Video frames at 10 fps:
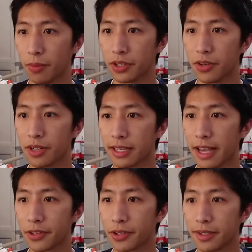where we don't
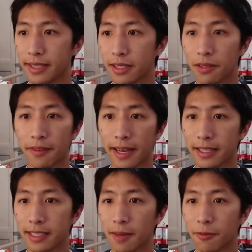encounter a single
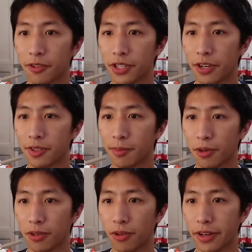fighting type for Charon's
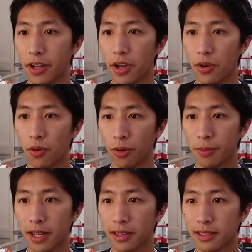Purloin or
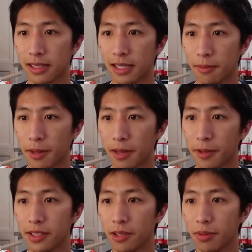Bianca's Lillipup
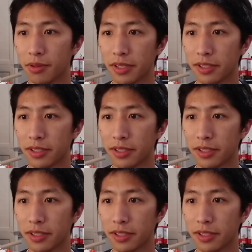until we